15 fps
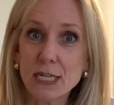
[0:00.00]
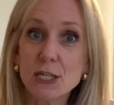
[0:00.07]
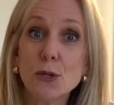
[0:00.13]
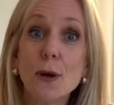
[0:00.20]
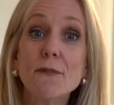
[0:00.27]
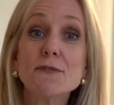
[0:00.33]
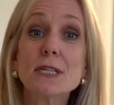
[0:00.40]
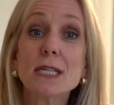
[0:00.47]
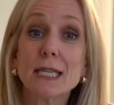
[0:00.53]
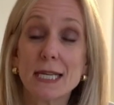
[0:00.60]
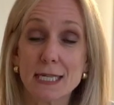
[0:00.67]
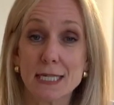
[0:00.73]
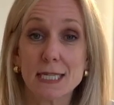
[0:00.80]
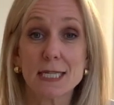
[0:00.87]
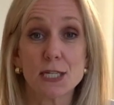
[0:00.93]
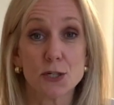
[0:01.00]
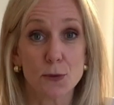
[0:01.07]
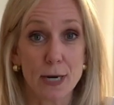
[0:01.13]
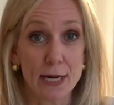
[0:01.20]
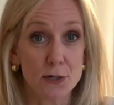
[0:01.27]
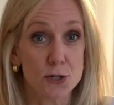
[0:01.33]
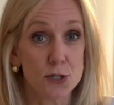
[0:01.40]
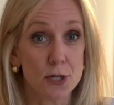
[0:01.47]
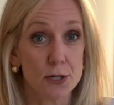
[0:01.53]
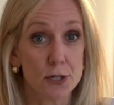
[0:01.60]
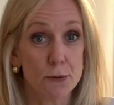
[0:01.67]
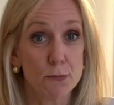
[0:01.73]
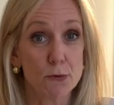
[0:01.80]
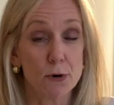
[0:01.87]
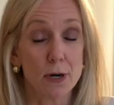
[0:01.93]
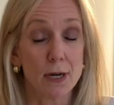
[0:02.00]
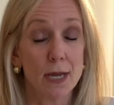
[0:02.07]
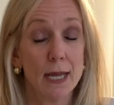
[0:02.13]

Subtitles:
you have to list the directors on your board.